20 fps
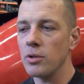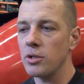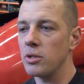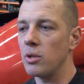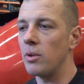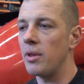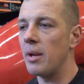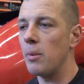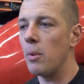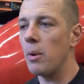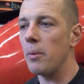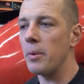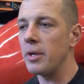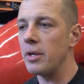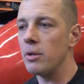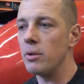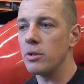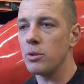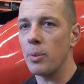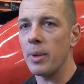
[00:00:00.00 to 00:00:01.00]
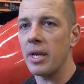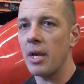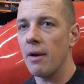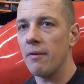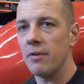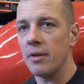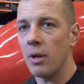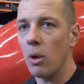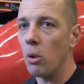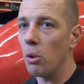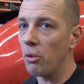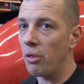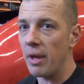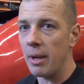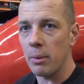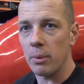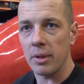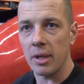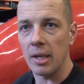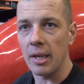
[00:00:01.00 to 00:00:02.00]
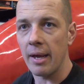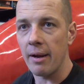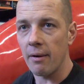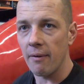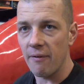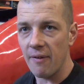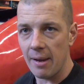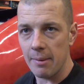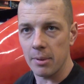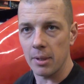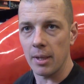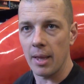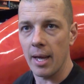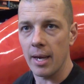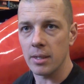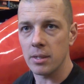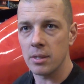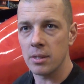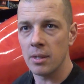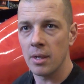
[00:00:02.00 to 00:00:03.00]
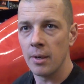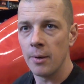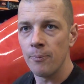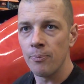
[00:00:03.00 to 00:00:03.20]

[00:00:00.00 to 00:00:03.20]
So then what we do is we cover the whole thing with a layer of fiberglass.